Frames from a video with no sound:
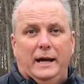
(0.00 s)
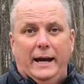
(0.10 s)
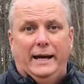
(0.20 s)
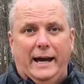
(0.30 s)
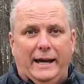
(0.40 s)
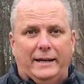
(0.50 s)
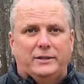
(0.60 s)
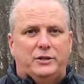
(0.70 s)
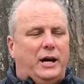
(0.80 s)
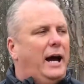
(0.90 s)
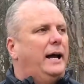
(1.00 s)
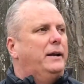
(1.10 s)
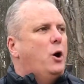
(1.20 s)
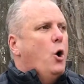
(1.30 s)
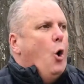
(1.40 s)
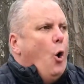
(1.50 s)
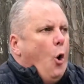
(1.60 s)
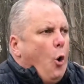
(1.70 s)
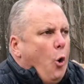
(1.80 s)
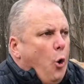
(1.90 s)
Hey gang, it's John.
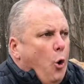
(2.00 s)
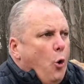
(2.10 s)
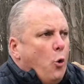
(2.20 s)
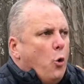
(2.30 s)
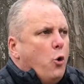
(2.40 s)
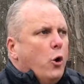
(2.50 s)
Whew.